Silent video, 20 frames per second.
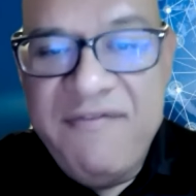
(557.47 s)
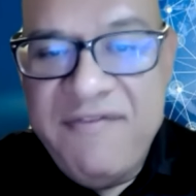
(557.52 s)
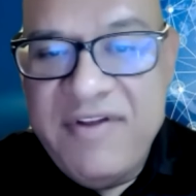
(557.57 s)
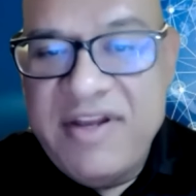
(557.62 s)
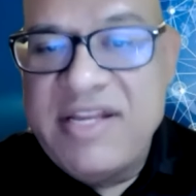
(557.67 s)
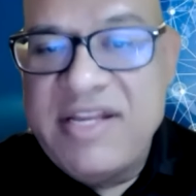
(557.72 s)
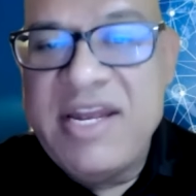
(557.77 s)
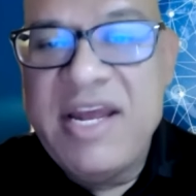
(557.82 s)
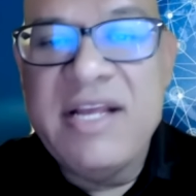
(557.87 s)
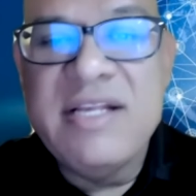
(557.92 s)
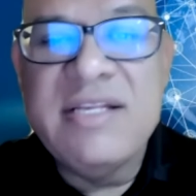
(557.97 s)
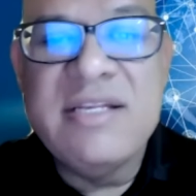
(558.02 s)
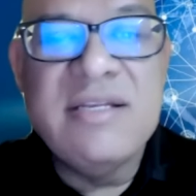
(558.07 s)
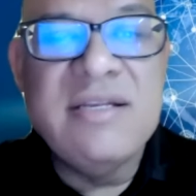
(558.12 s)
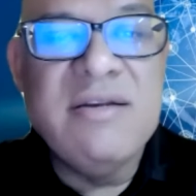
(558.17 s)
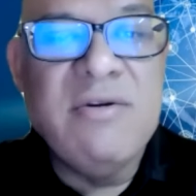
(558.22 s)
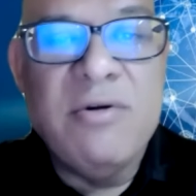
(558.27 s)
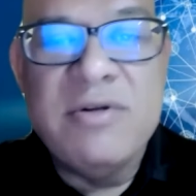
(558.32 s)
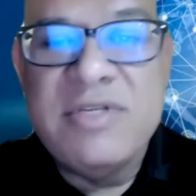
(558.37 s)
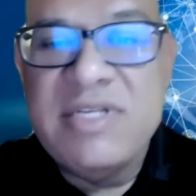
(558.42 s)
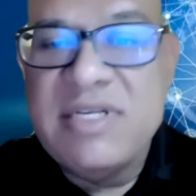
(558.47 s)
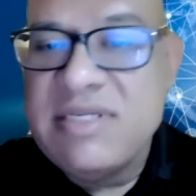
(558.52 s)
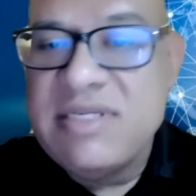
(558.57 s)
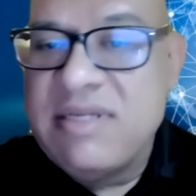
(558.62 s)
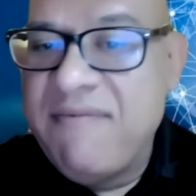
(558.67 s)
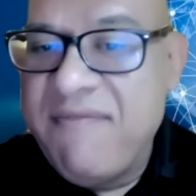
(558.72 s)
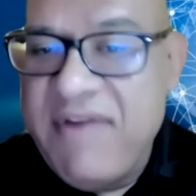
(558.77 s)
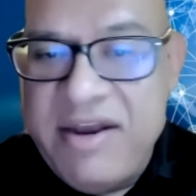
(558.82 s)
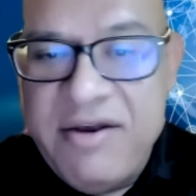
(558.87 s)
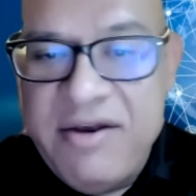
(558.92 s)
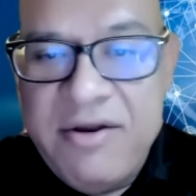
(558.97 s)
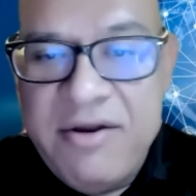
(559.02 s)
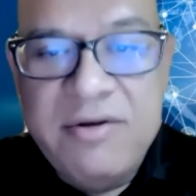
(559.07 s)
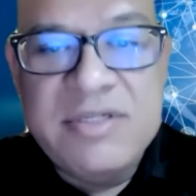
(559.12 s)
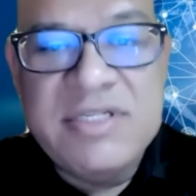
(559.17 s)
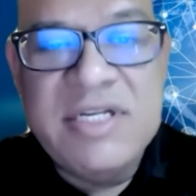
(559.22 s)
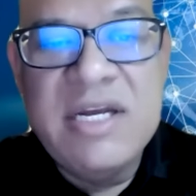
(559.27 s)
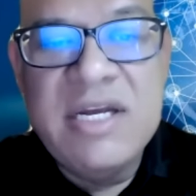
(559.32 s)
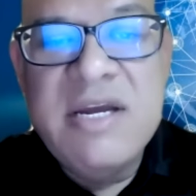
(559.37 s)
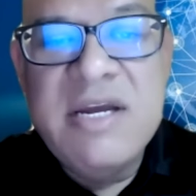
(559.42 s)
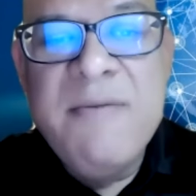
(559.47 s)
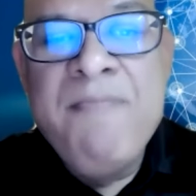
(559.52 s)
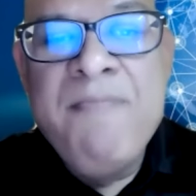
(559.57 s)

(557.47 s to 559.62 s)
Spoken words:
fintechs, core system vendors,